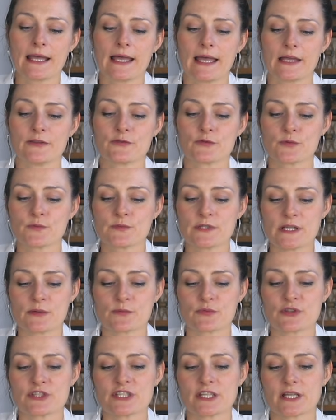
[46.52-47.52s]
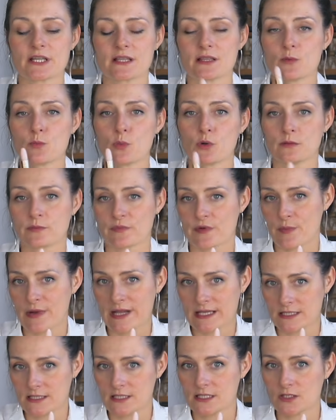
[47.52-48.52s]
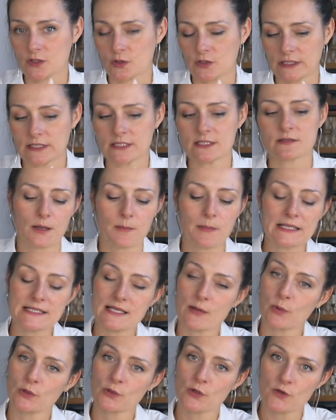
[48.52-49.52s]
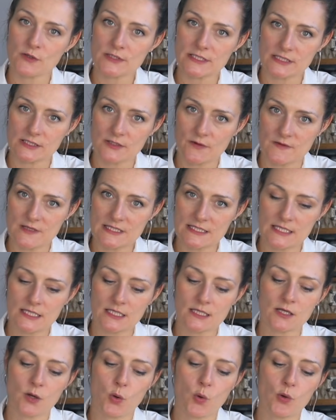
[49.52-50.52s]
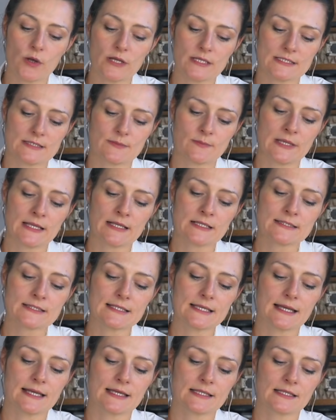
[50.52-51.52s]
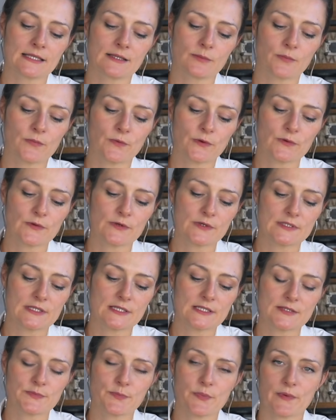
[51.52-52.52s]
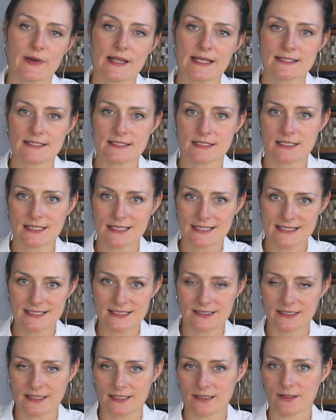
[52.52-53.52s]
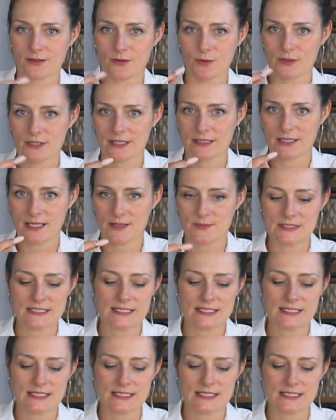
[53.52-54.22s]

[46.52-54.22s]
At room temperature, the balm remains solid, but upon contact on the skin, oils melt and the product spreads easily on the lips.